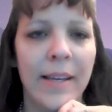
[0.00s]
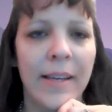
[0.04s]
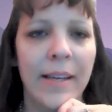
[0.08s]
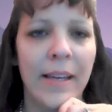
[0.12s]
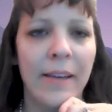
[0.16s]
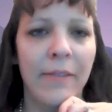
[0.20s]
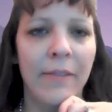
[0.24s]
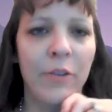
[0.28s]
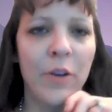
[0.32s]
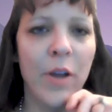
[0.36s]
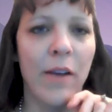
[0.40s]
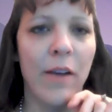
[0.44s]

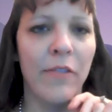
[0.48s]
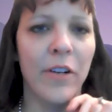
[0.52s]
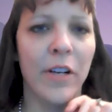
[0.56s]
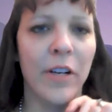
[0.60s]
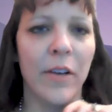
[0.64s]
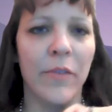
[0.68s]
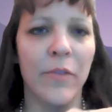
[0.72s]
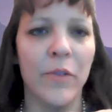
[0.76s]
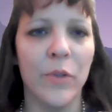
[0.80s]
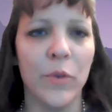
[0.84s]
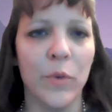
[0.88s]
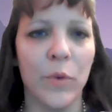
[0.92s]
if you have
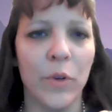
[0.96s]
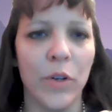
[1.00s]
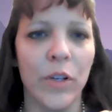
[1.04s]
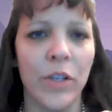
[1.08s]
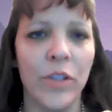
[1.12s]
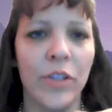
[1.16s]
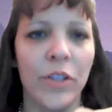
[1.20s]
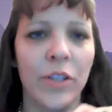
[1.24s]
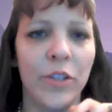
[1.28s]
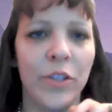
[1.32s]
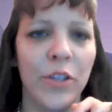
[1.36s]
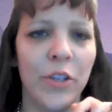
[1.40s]
enough
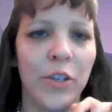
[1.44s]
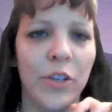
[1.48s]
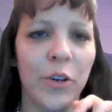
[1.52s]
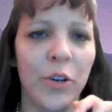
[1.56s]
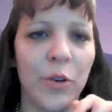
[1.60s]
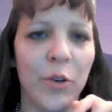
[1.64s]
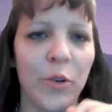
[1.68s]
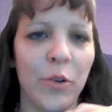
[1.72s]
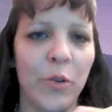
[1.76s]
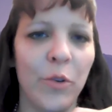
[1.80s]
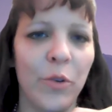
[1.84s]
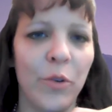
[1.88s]
storage in
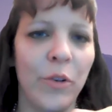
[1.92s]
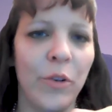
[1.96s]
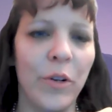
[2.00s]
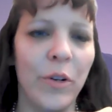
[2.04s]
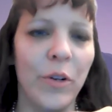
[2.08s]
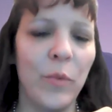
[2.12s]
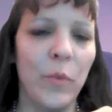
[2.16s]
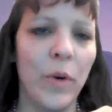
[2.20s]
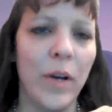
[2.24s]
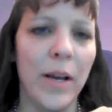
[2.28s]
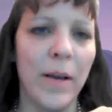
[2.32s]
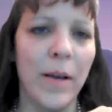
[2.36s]
your own
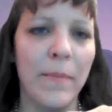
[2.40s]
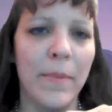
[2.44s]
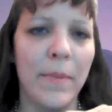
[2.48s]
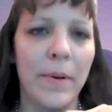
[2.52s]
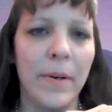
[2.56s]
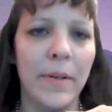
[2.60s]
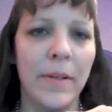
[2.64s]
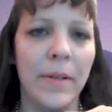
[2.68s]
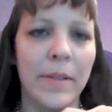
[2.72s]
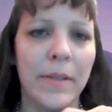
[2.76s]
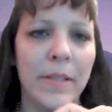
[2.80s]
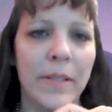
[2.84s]
web
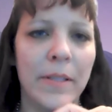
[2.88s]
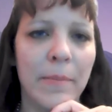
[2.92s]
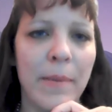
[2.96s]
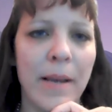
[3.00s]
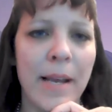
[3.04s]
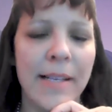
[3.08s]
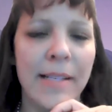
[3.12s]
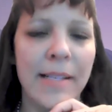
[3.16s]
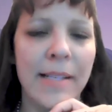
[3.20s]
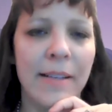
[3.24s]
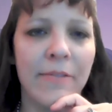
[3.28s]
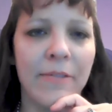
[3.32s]

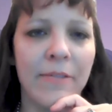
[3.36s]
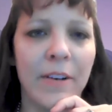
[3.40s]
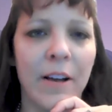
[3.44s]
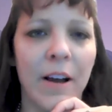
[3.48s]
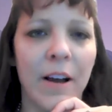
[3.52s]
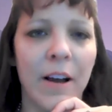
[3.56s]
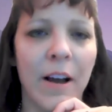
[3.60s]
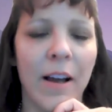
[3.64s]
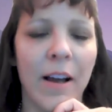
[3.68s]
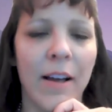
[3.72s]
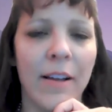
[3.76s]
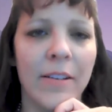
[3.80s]
space. If
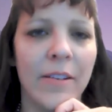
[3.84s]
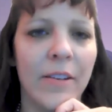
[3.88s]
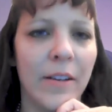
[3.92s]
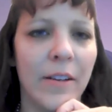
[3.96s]
not,